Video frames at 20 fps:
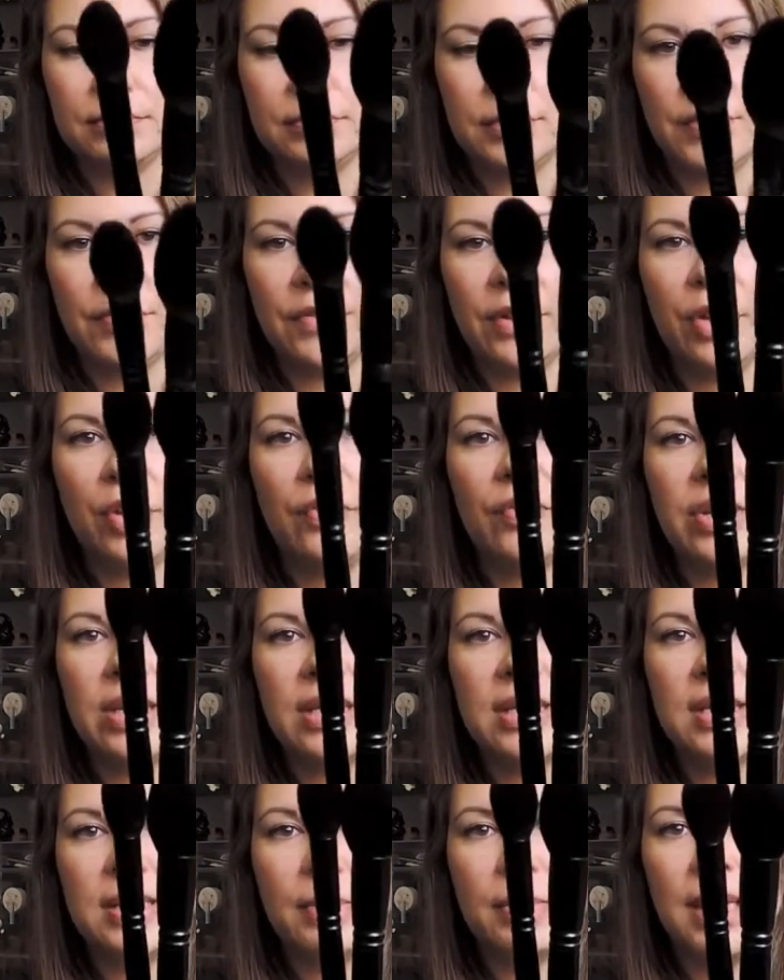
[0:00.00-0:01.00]
But very,
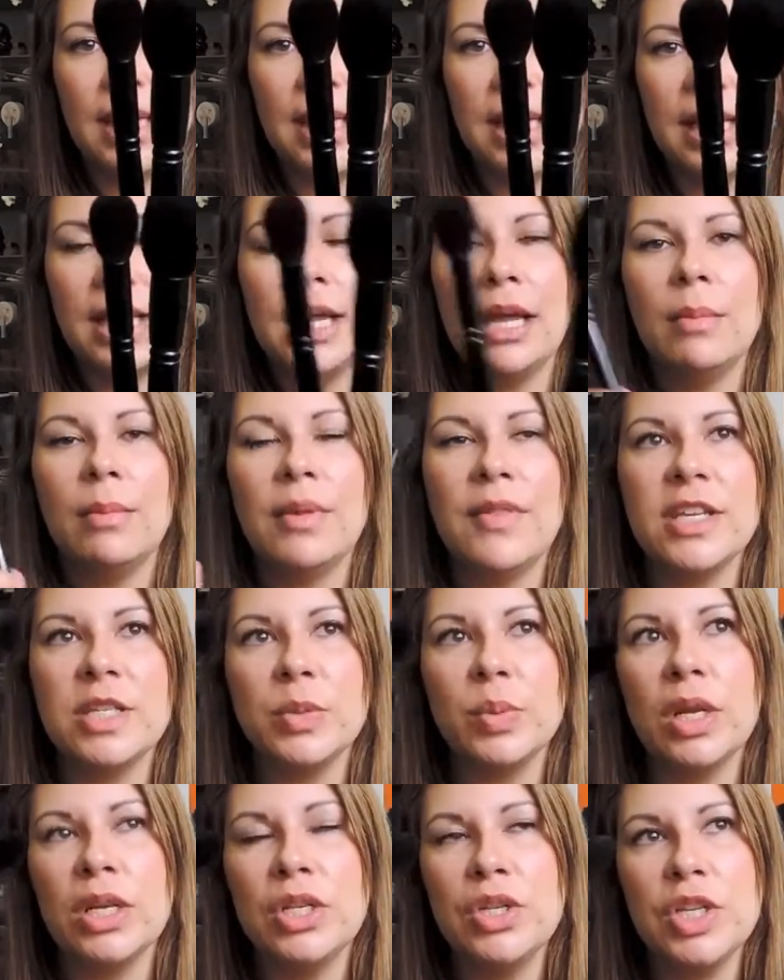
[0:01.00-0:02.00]
very similar. But
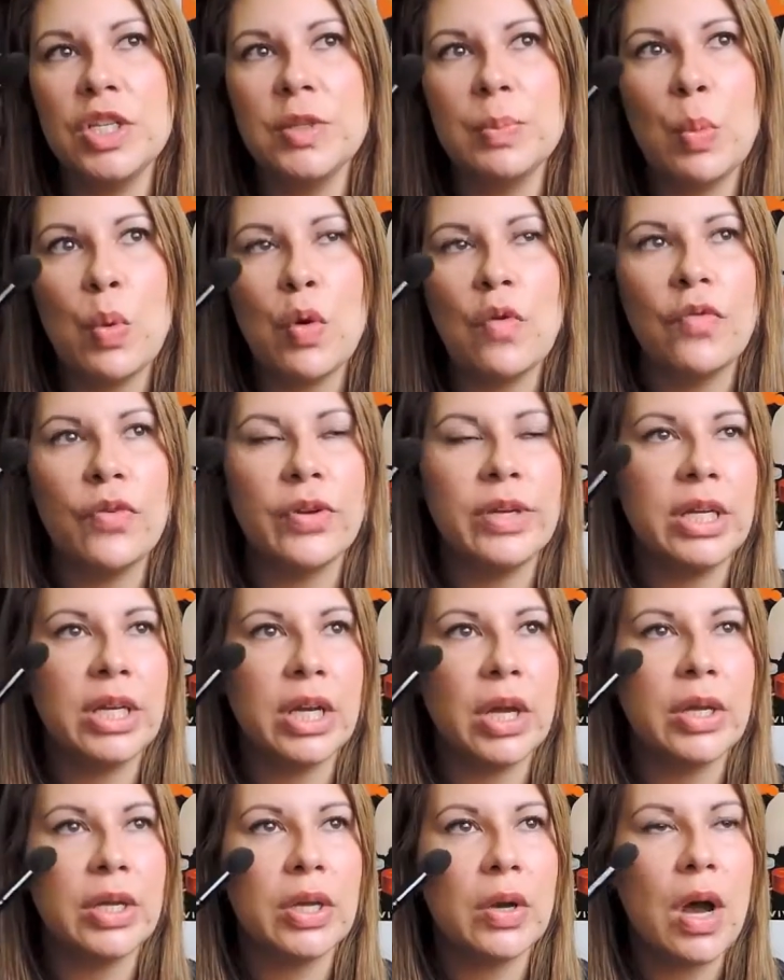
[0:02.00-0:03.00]
this one I use more for, you
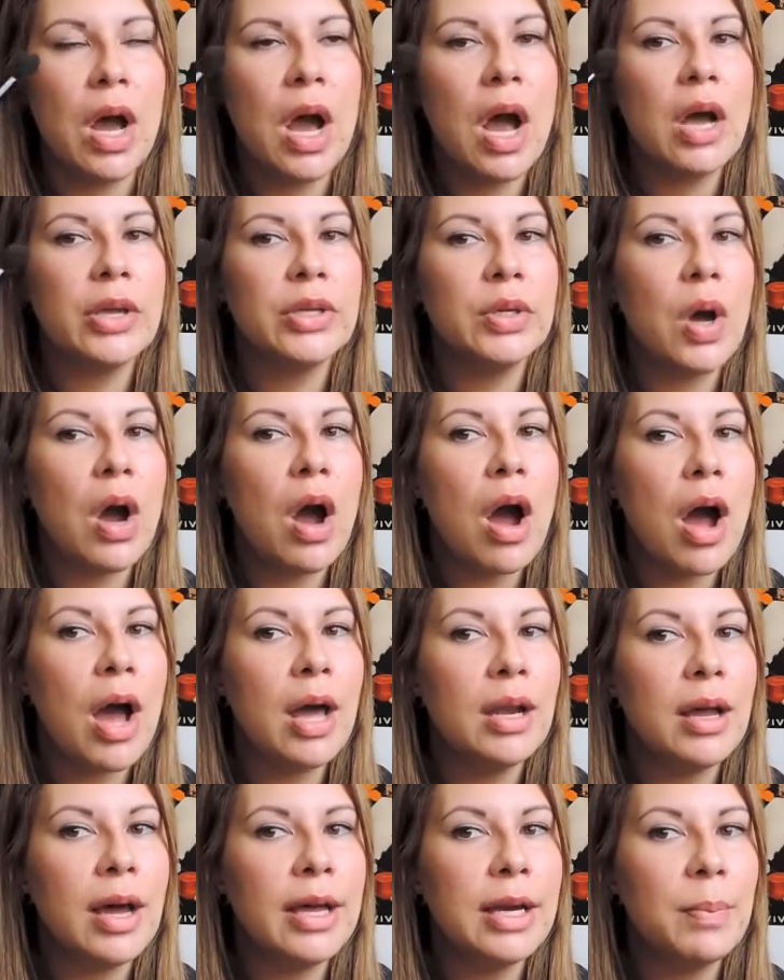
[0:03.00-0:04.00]
know, your
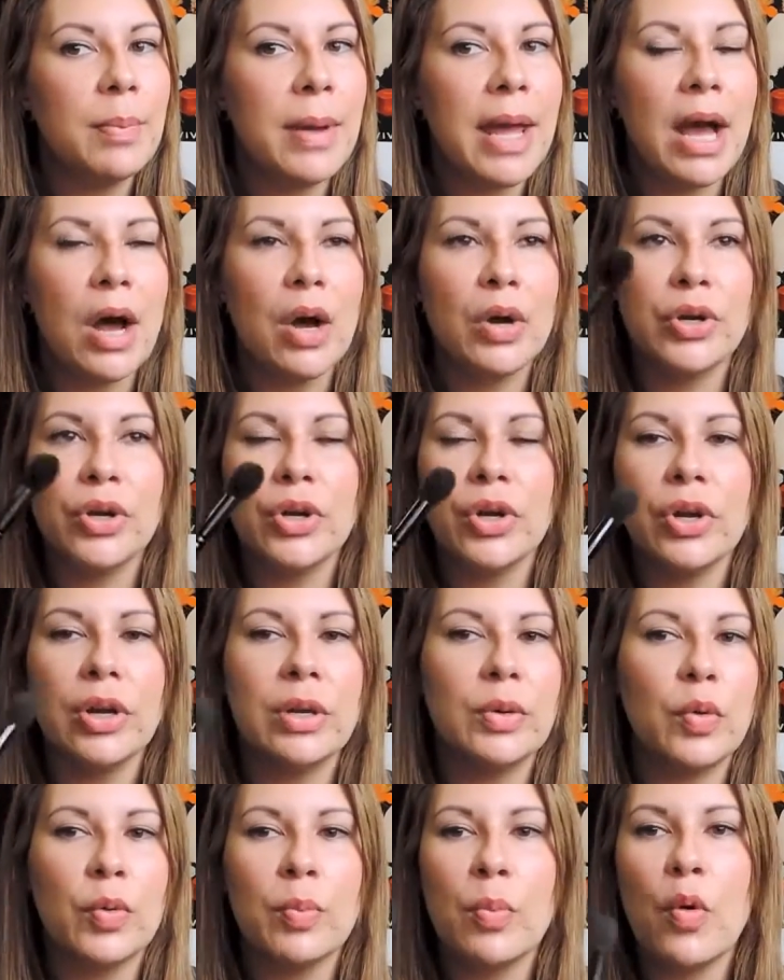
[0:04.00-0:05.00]
highlighter powder
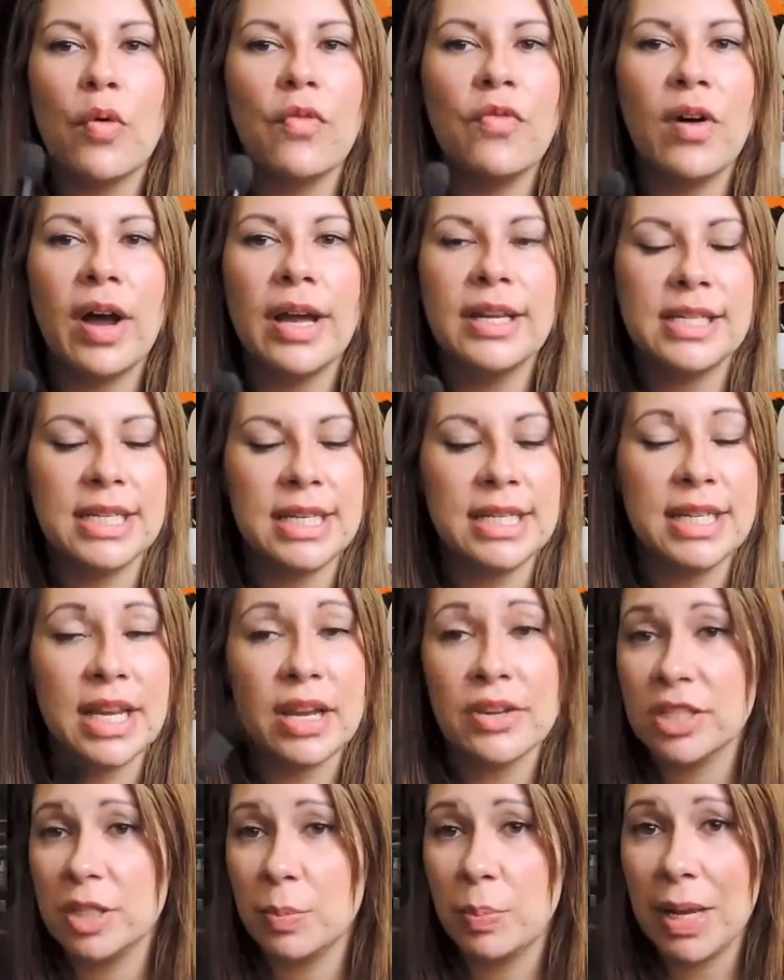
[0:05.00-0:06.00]
and all more fine
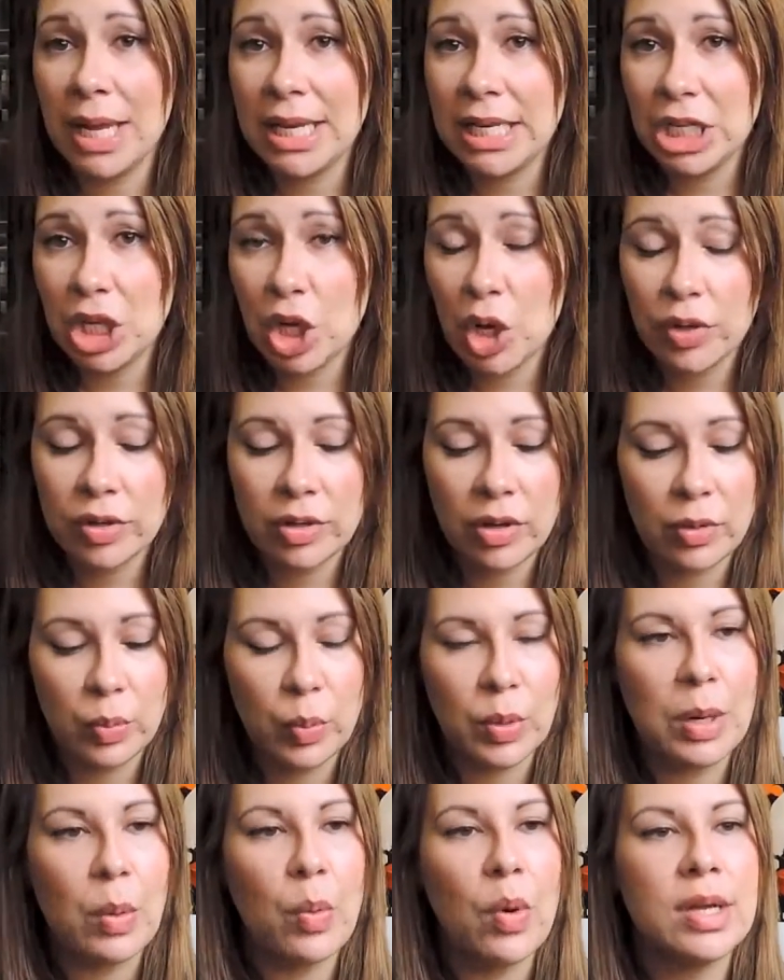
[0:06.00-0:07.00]
details depending
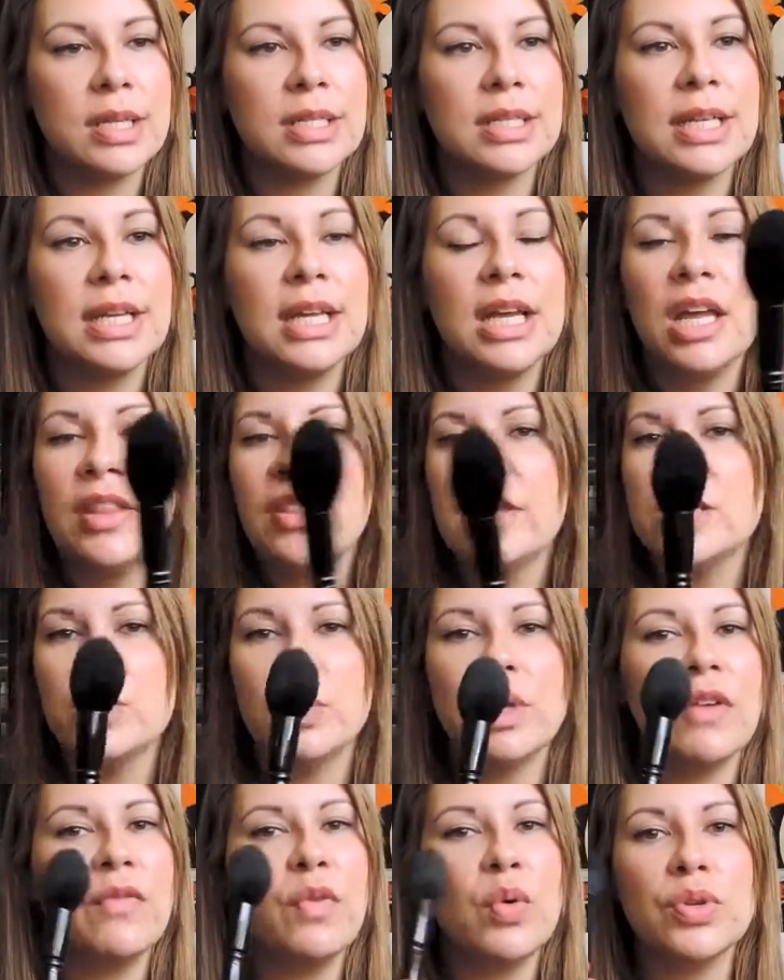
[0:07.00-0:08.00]
on what I want. This
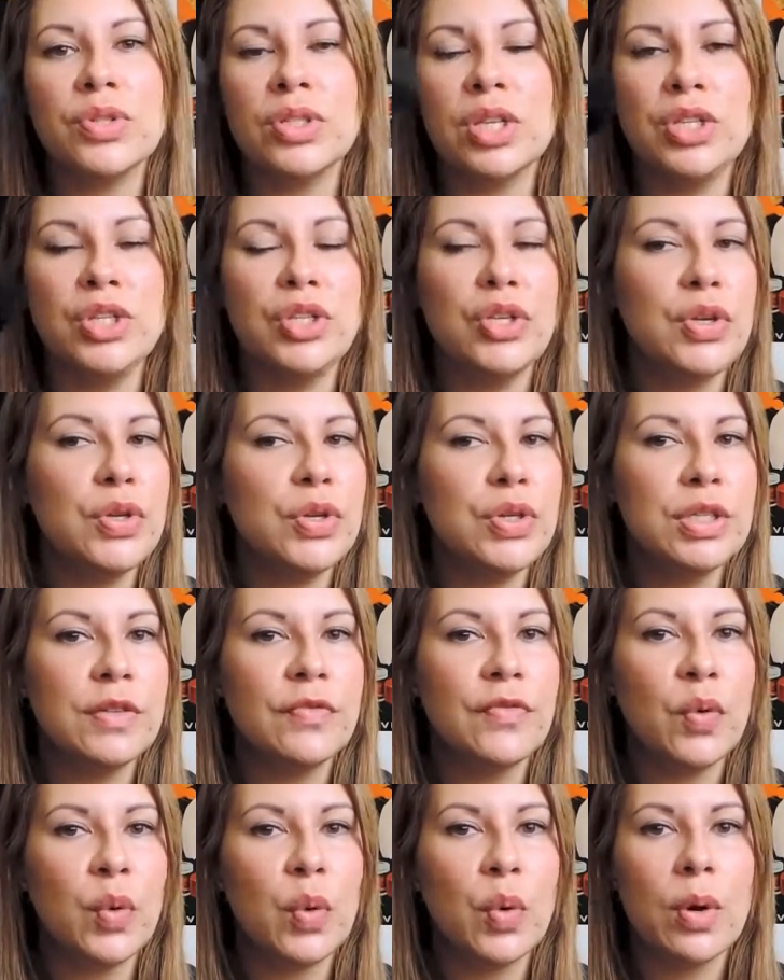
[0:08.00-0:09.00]
one I've also used
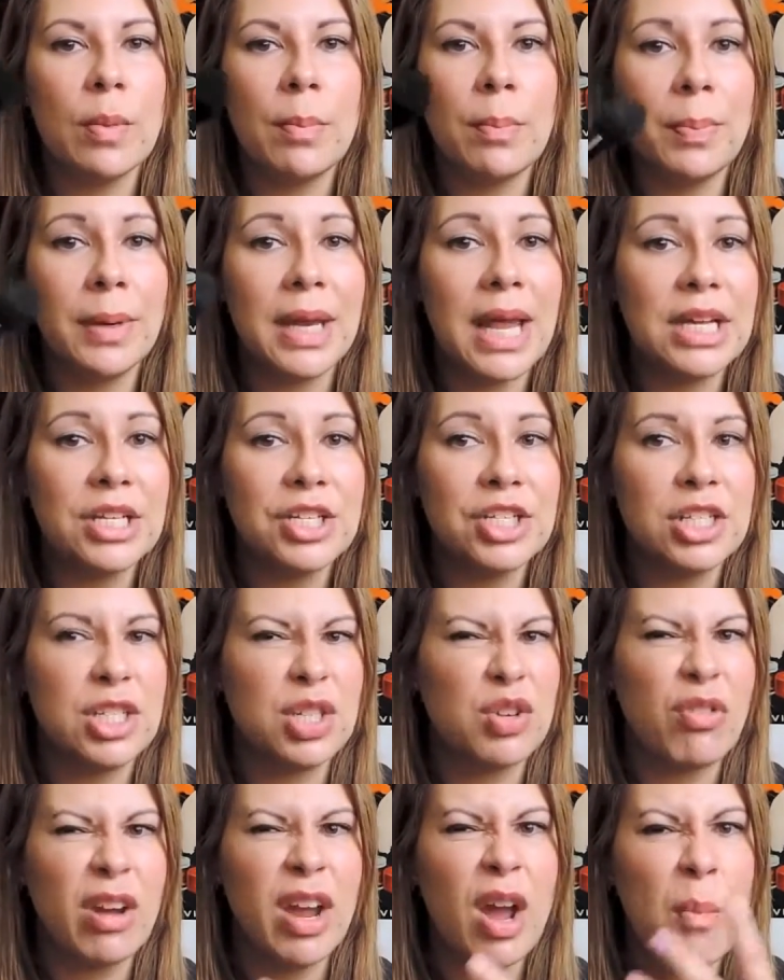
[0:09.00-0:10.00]
for blush.
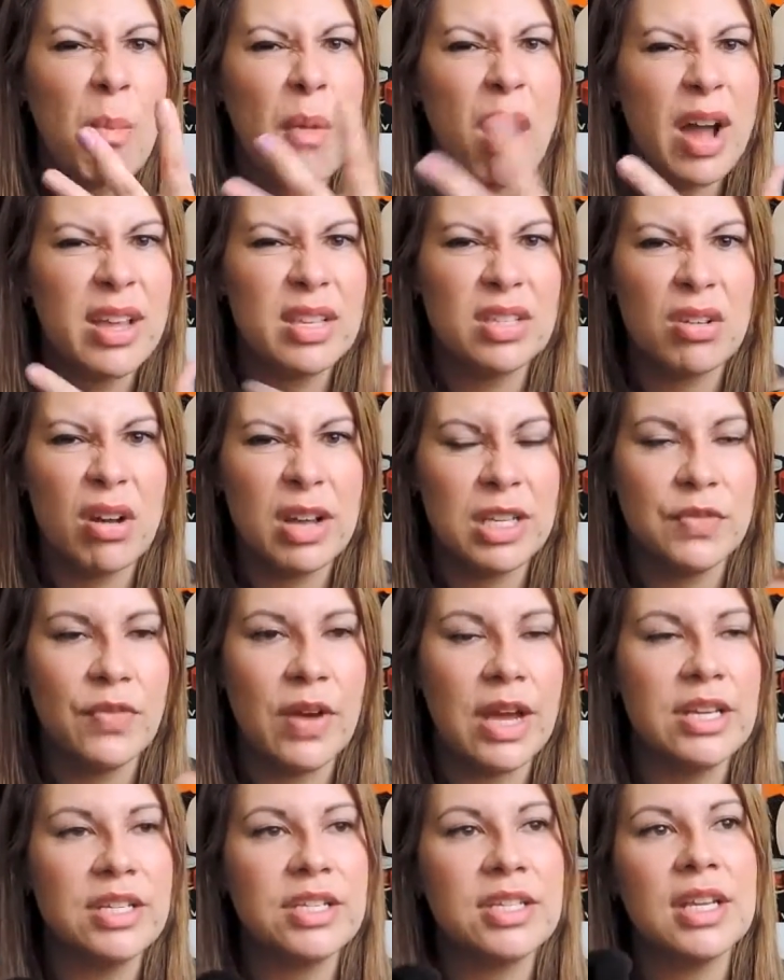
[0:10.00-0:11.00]
It's great on my size
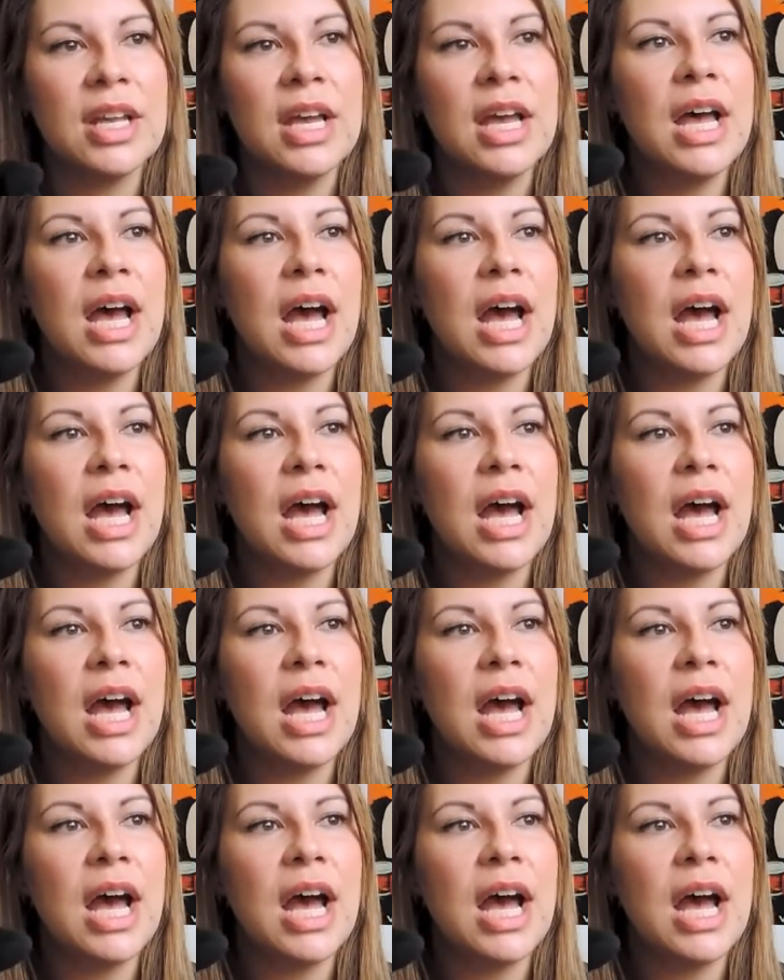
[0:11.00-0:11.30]
face.